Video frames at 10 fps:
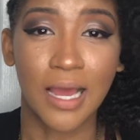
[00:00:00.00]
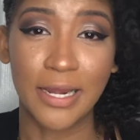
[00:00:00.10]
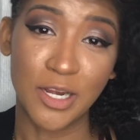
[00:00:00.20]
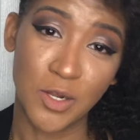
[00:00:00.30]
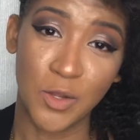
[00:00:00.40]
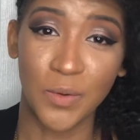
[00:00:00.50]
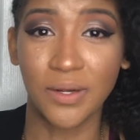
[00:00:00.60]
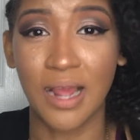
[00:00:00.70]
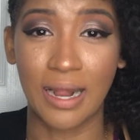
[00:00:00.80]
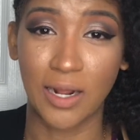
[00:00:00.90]
kind of
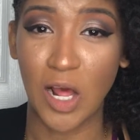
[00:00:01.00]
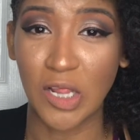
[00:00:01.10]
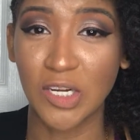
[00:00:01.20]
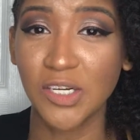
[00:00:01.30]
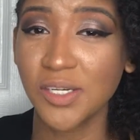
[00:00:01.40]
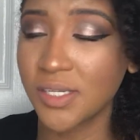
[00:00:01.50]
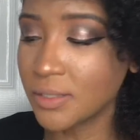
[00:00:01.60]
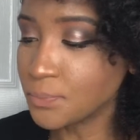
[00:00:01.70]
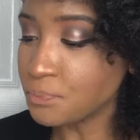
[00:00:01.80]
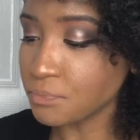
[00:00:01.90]
nude kind of colors,
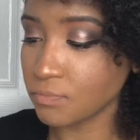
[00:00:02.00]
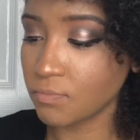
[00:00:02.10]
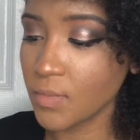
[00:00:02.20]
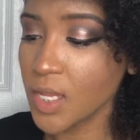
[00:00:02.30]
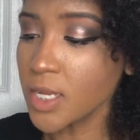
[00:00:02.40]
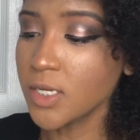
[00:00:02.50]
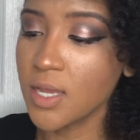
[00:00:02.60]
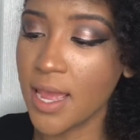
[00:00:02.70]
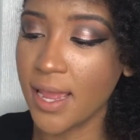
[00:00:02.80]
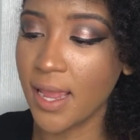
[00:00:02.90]

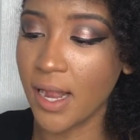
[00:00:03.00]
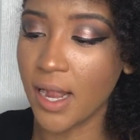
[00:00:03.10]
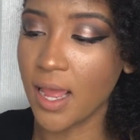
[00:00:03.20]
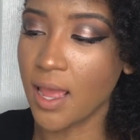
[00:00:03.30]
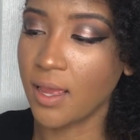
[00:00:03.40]
and